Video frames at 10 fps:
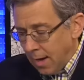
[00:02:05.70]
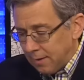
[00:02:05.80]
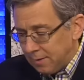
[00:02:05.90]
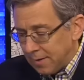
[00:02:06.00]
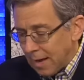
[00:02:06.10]

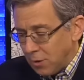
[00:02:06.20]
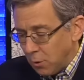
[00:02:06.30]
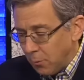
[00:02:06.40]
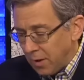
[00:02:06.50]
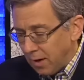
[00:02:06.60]
He's said to
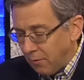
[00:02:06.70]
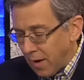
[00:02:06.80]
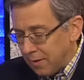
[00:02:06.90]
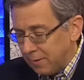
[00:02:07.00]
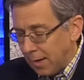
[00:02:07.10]
have been
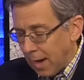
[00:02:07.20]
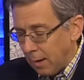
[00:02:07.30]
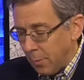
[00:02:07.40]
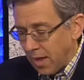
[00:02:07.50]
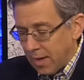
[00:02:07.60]

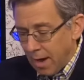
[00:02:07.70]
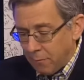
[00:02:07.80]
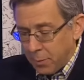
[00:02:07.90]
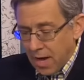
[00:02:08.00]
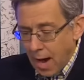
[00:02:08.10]
investigated by the
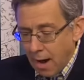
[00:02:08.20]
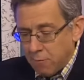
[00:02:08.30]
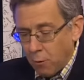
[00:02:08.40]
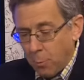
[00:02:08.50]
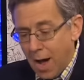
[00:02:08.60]
FBI
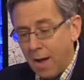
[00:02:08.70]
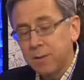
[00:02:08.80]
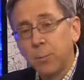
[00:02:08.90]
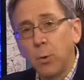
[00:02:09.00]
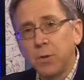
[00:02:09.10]
for
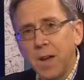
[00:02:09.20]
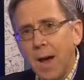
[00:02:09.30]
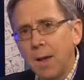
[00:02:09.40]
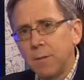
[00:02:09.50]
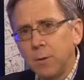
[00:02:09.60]
possible
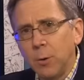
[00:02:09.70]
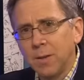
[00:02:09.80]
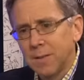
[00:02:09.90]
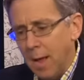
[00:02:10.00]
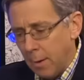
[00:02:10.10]
ties to
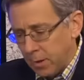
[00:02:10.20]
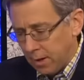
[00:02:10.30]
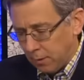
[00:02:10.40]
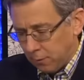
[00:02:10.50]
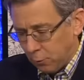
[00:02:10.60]
Islamic
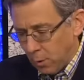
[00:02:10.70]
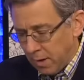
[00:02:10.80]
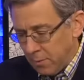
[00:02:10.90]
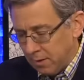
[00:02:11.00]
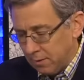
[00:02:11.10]

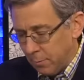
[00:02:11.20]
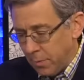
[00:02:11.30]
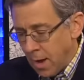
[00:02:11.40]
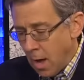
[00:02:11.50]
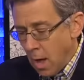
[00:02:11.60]

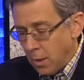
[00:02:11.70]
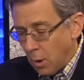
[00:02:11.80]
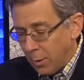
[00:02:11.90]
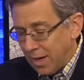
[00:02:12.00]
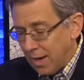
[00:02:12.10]
extremism,
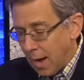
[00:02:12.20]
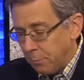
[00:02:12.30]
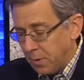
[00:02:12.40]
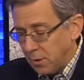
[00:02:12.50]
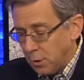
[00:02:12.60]
though he had not been